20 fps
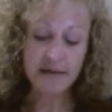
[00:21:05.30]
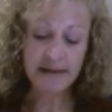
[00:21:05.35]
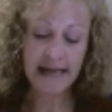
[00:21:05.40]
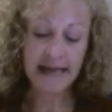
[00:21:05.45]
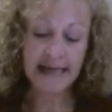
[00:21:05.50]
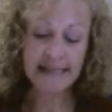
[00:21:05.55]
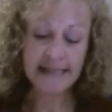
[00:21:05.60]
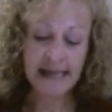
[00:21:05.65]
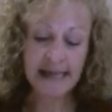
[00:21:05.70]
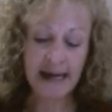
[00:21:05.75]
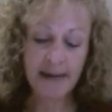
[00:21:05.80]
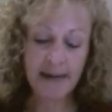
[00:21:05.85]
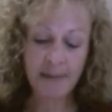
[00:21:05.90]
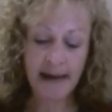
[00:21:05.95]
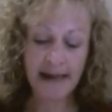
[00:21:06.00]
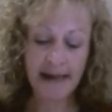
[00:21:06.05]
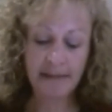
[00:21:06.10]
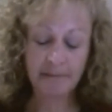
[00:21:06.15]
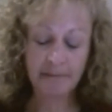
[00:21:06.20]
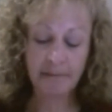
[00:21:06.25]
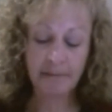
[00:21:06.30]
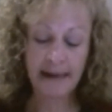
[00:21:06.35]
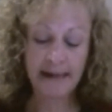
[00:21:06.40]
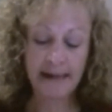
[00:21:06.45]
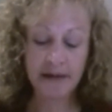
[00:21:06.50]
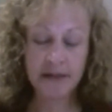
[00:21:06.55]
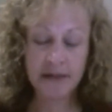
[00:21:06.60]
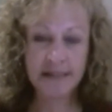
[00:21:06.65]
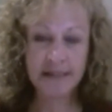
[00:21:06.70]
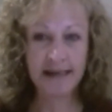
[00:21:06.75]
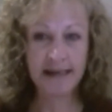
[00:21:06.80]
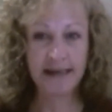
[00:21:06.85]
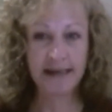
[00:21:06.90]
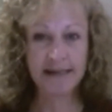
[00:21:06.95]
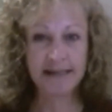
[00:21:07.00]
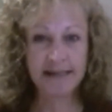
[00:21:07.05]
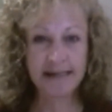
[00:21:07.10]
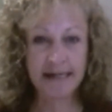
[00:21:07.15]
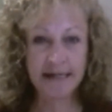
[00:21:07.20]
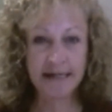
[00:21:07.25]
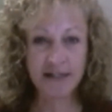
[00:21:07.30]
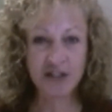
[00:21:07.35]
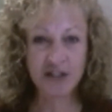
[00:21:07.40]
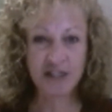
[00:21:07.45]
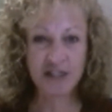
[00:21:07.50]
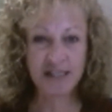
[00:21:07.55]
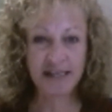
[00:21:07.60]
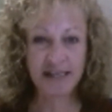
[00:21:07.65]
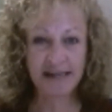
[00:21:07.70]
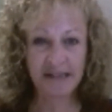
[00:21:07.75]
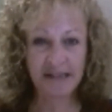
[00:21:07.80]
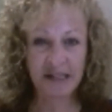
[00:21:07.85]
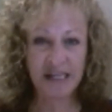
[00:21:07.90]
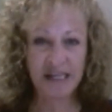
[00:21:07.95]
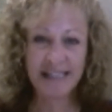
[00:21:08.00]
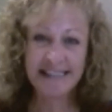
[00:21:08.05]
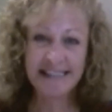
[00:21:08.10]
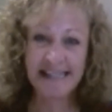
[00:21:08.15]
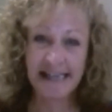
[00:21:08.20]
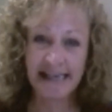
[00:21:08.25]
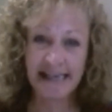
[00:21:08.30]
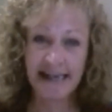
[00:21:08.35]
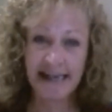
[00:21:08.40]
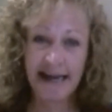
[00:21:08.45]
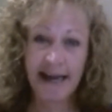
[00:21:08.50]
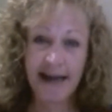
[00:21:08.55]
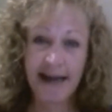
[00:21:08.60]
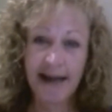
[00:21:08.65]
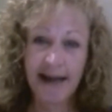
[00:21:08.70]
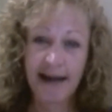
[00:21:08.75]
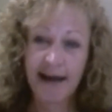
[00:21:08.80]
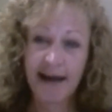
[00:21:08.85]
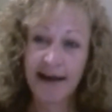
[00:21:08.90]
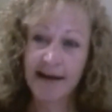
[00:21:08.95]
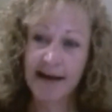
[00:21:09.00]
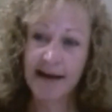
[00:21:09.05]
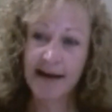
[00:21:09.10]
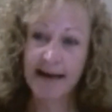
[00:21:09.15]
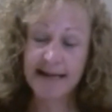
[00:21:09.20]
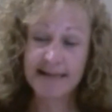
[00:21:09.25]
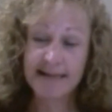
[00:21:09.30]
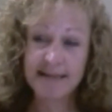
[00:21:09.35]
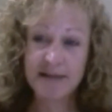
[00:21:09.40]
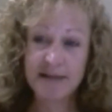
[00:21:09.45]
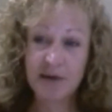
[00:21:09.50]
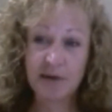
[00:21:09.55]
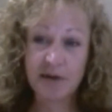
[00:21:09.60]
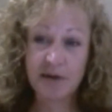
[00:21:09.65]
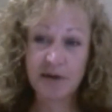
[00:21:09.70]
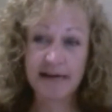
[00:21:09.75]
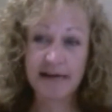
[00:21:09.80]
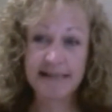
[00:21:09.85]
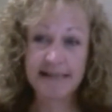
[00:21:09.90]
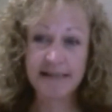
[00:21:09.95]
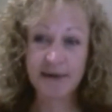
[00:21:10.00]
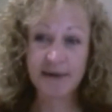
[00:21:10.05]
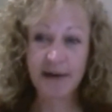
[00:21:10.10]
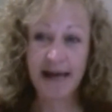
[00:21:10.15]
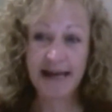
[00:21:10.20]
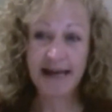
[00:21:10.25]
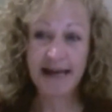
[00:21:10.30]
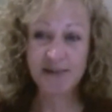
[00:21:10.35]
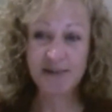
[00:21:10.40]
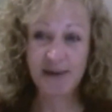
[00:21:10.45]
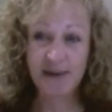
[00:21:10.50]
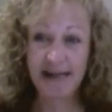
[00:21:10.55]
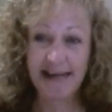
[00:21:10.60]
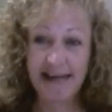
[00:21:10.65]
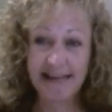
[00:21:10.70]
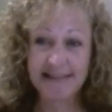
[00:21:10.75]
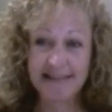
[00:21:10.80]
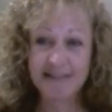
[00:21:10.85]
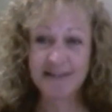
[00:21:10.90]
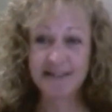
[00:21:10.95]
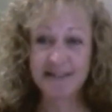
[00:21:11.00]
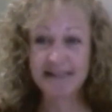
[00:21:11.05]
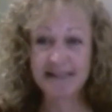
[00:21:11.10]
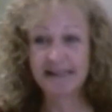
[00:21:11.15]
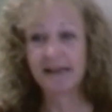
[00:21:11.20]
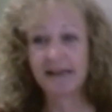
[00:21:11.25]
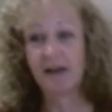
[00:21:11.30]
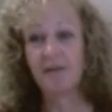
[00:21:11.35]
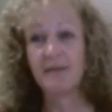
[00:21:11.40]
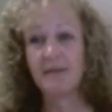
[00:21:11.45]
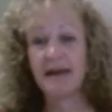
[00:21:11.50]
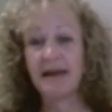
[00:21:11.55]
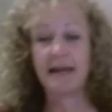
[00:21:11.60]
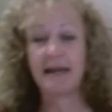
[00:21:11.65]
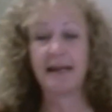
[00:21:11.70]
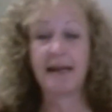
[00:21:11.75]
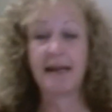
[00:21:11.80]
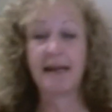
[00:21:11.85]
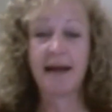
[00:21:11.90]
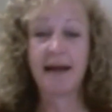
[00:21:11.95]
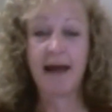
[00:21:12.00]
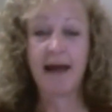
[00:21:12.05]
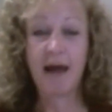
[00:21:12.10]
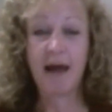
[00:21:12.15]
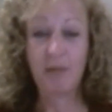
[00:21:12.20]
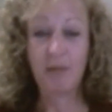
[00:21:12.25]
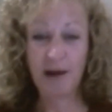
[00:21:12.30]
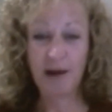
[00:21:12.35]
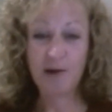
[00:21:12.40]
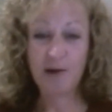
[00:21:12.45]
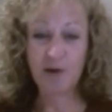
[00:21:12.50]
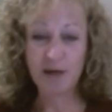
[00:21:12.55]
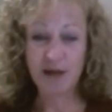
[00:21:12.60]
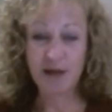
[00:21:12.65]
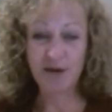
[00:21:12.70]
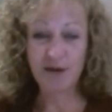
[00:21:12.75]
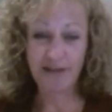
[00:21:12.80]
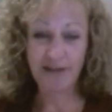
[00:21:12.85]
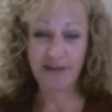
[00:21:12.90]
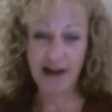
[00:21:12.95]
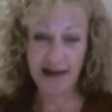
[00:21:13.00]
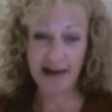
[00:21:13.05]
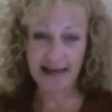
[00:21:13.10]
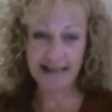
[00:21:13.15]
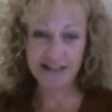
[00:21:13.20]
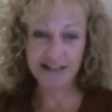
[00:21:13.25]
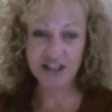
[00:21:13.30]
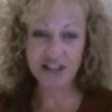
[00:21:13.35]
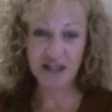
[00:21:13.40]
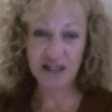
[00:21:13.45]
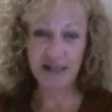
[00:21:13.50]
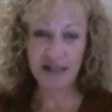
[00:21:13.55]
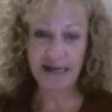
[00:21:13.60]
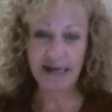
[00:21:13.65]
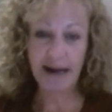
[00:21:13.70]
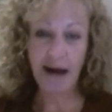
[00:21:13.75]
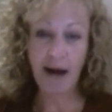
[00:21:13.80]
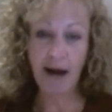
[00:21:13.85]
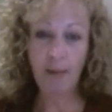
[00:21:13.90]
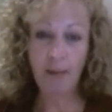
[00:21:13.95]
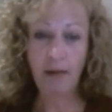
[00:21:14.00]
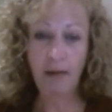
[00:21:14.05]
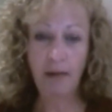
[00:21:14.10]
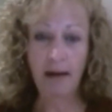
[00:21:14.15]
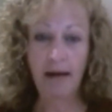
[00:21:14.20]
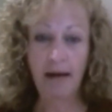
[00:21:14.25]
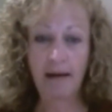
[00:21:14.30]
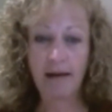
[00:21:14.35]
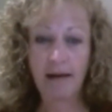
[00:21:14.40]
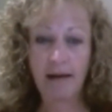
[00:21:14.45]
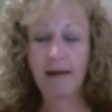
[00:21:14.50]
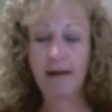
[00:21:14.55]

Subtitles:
at that time, my nursing instincts just clicked in, and I told her, I said, okay, sweetie, it's just little old me and big old you. I've got to get you cleaned up, and